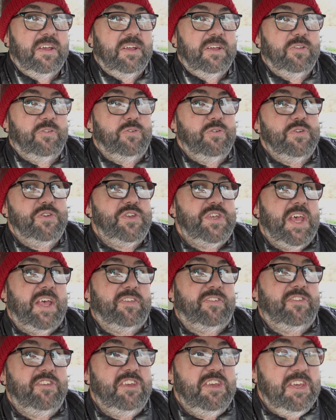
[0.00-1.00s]
du
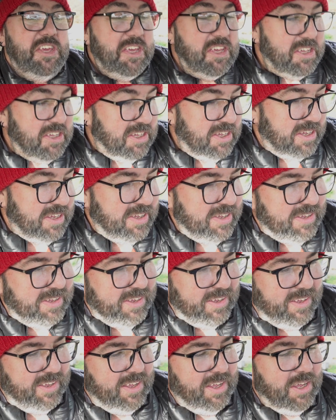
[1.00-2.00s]
chassis,
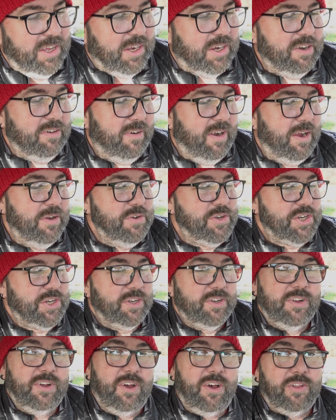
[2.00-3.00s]

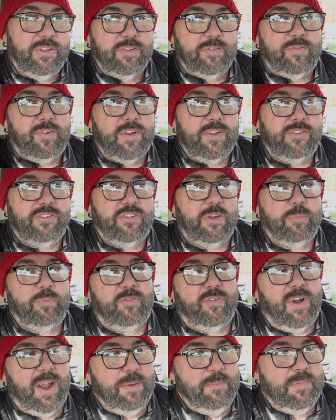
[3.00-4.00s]
corrosion on the front
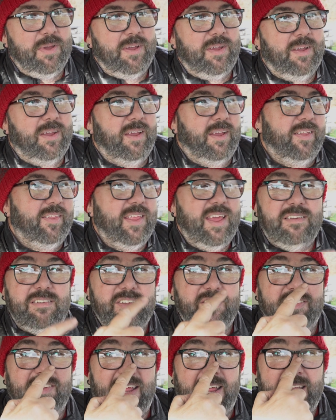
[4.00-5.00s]
subframe. There
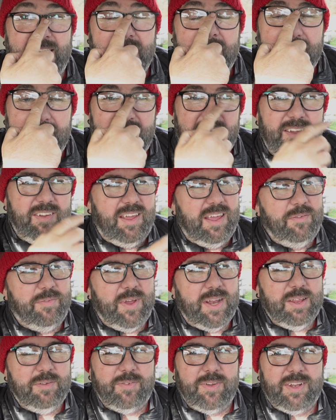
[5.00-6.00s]
isn't any. If
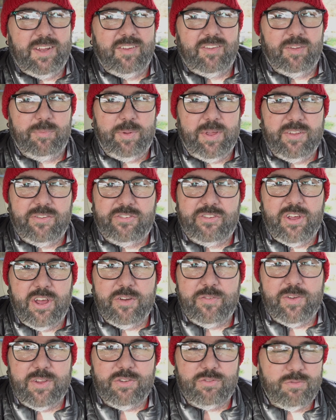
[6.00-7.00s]
anything, it's a bit of
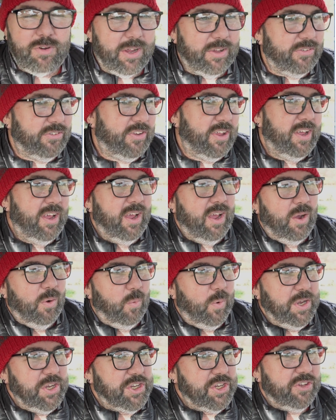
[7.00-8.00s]
surface rust,
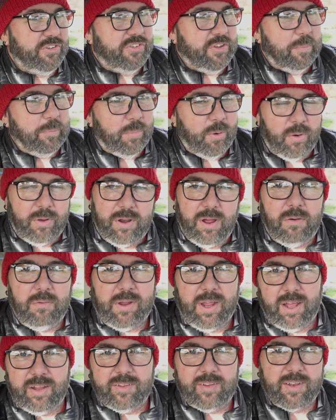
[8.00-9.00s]
which at some point I'll
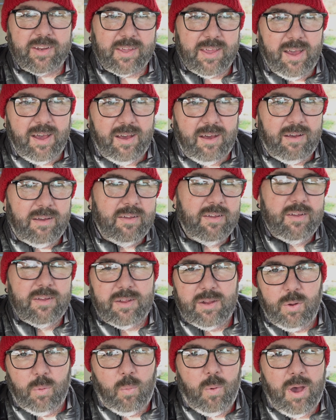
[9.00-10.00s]
get under the car,
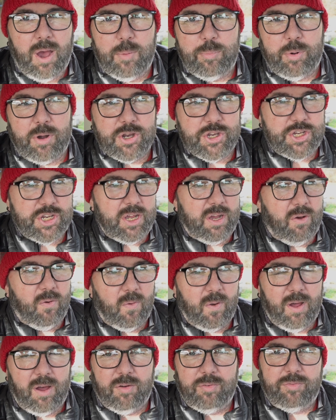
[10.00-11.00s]
wire brush it
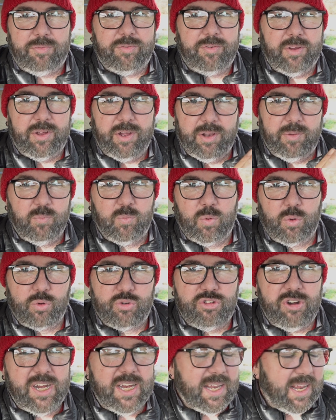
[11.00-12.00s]
all off, and we'll
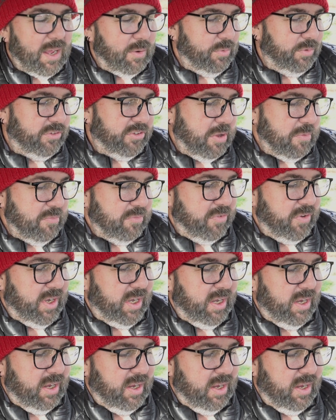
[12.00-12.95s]
treat that with something.